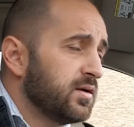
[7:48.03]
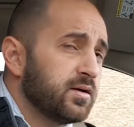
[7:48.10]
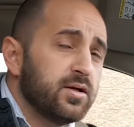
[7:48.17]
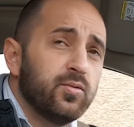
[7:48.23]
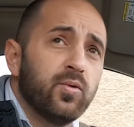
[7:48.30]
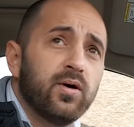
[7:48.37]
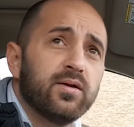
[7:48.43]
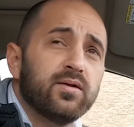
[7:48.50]

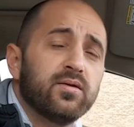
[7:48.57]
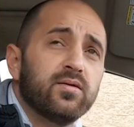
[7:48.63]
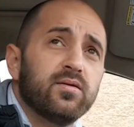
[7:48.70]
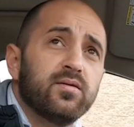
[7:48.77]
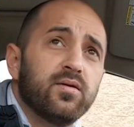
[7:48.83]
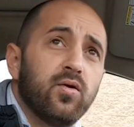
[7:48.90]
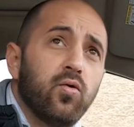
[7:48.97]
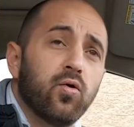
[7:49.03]
You want
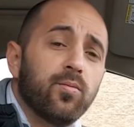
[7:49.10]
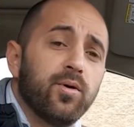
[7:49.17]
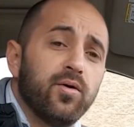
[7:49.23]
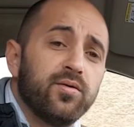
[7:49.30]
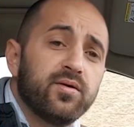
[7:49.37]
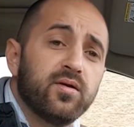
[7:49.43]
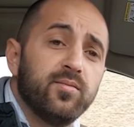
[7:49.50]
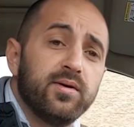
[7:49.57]
the
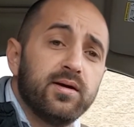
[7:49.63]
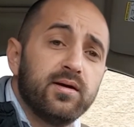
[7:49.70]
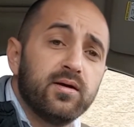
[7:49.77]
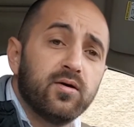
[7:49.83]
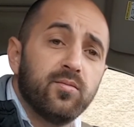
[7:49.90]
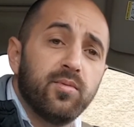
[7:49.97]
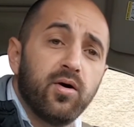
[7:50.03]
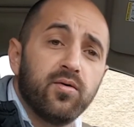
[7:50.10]
hormones to be
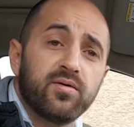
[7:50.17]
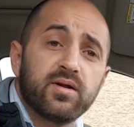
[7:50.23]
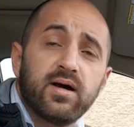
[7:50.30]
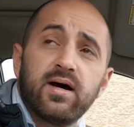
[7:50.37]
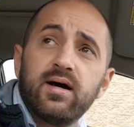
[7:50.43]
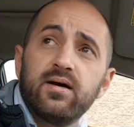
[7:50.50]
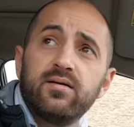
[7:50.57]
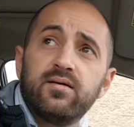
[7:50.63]
on both
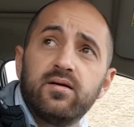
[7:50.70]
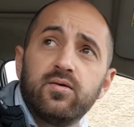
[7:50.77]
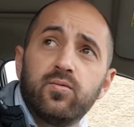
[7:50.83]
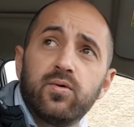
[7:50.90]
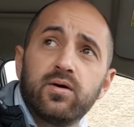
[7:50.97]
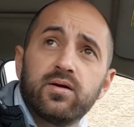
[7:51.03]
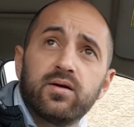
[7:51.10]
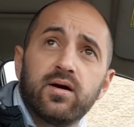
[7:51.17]
sides. You
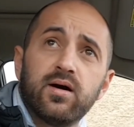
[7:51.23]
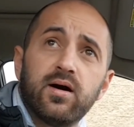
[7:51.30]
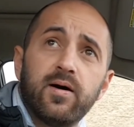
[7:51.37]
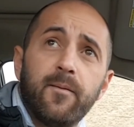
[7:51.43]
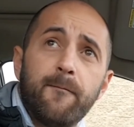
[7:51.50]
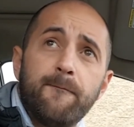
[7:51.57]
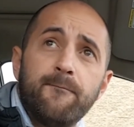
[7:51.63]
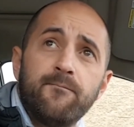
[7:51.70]
want,
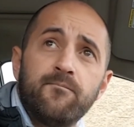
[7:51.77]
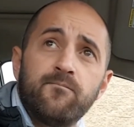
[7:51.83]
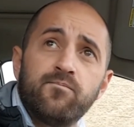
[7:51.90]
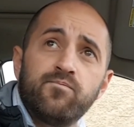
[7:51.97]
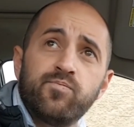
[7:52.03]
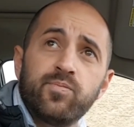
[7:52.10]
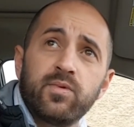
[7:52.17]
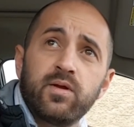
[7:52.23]
a
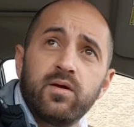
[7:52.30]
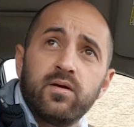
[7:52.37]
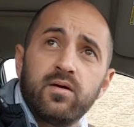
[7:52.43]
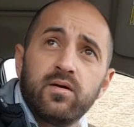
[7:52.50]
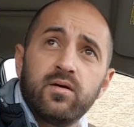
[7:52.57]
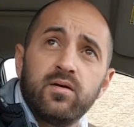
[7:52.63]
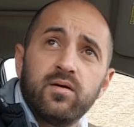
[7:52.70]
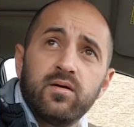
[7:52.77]

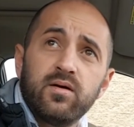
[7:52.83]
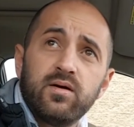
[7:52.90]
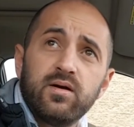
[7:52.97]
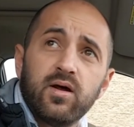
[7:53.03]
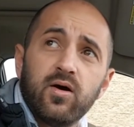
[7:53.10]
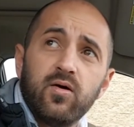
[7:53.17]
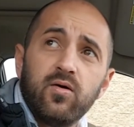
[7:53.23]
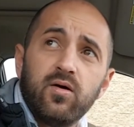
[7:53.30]

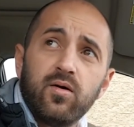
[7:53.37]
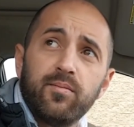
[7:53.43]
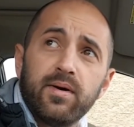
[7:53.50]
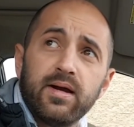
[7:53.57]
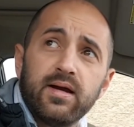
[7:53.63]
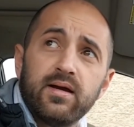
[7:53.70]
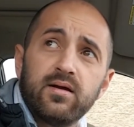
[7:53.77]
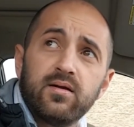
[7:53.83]

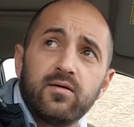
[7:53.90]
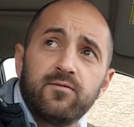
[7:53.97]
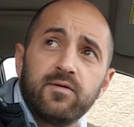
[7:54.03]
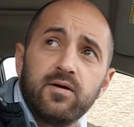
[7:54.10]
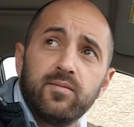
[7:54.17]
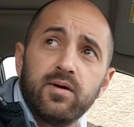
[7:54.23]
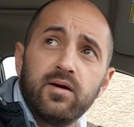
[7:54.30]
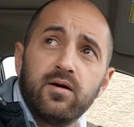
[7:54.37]
man, a
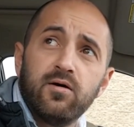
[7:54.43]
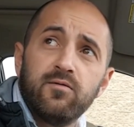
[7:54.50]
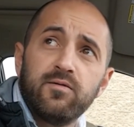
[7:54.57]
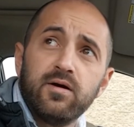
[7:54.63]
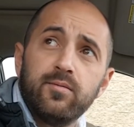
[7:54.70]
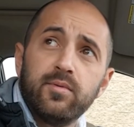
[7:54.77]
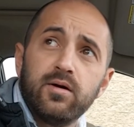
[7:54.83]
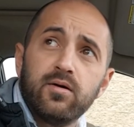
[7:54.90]
female,
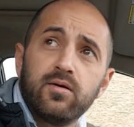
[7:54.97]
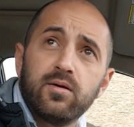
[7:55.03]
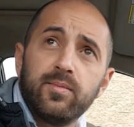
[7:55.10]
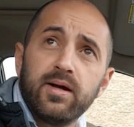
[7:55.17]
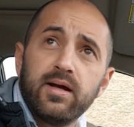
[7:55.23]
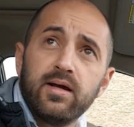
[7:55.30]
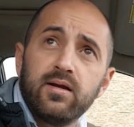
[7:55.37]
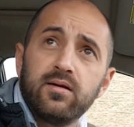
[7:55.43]
female and
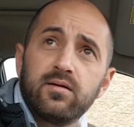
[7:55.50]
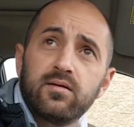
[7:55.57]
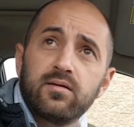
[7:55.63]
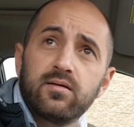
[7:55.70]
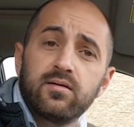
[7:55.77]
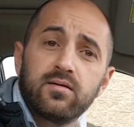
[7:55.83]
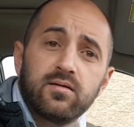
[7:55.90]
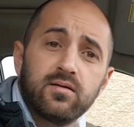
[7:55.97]
a man,
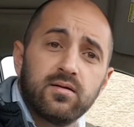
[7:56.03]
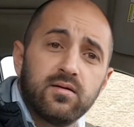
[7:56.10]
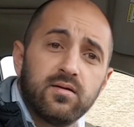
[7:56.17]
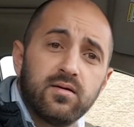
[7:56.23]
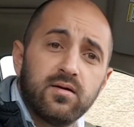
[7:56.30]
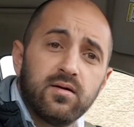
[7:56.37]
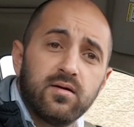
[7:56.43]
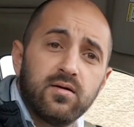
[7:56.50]

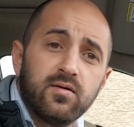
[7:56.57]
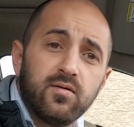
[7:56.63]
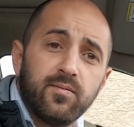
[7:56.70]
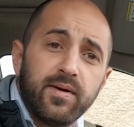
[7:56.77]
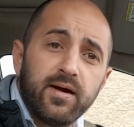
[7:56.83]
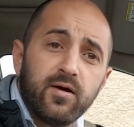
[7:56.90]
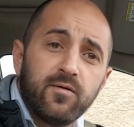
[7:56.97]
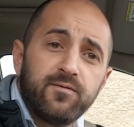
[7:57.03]

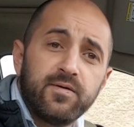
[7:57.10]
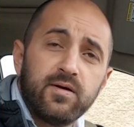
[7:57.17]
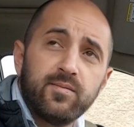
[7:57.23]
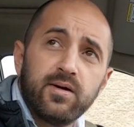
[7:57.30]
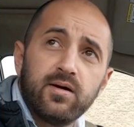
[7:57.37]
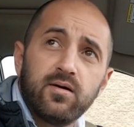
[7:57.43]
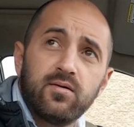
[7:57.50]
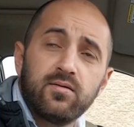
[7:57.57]
male,
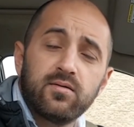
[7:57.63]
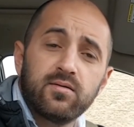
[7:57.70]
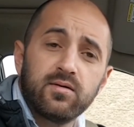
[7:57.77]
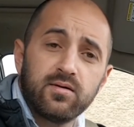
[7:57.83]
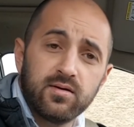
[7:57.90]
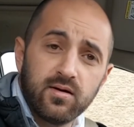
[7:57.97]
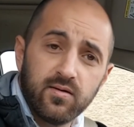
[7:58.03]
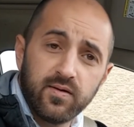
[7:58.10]
female.
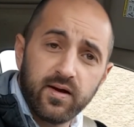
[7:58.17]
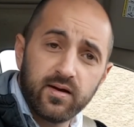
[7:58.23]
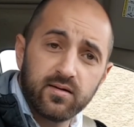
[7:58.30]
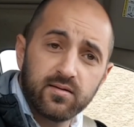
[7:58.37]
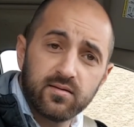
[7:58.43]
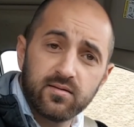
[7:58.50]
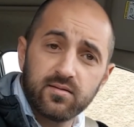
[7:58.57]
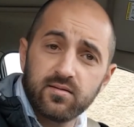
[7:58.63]
That
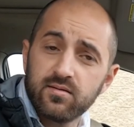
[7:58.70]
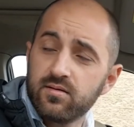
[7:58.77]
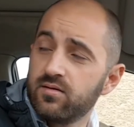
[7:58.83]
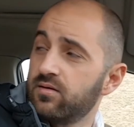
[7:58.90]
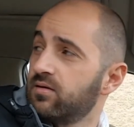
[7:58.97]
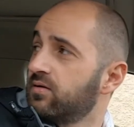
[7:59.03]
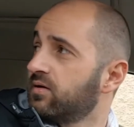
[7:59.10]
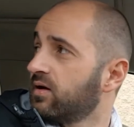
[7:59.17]

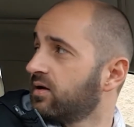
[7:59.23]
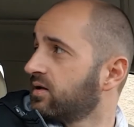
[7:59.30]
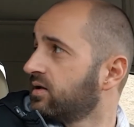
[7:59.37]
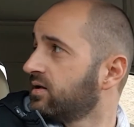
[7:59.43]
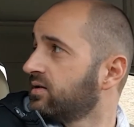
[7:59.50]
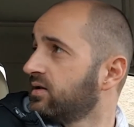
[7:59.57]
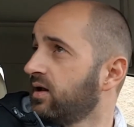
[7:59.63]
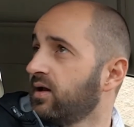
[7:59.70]
you got to
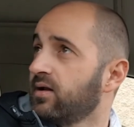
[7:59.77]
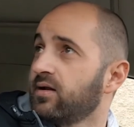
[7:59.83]
get that.